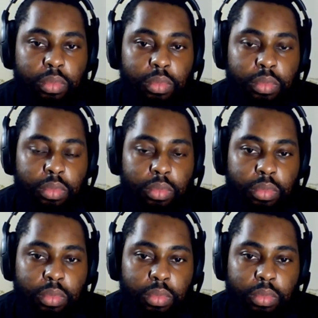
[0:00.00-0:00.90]

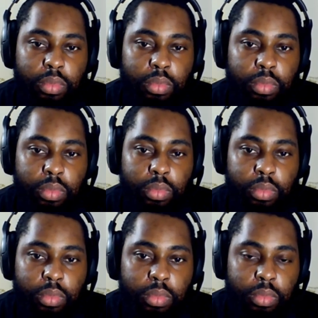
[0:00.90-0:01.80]

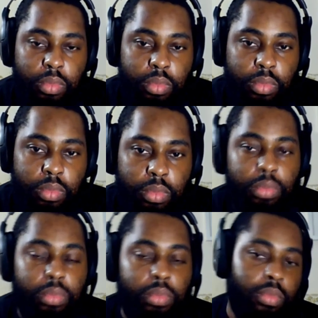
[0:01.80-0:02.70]

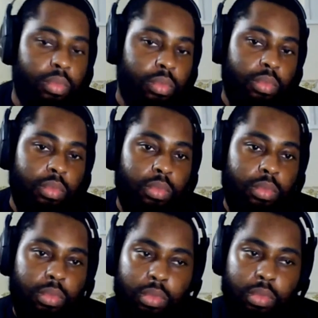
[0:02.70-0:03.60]

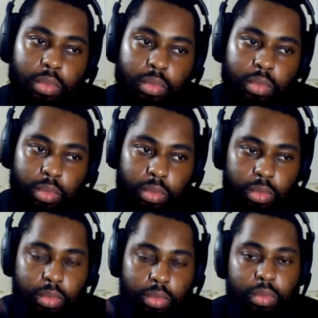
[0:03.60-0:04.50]

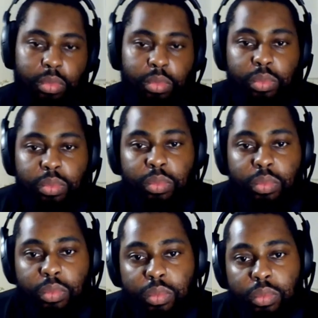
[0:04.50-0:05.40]

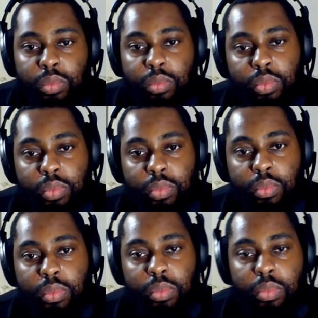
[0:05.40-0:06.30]

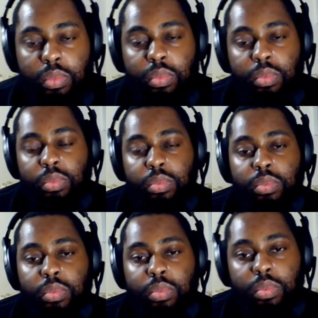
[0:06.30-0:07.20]

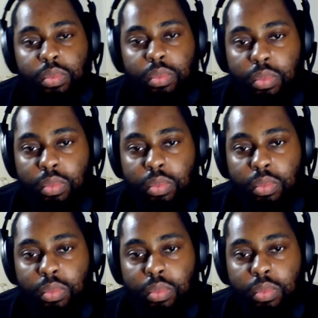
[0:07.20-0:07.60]
No words are spoken by the person on screen.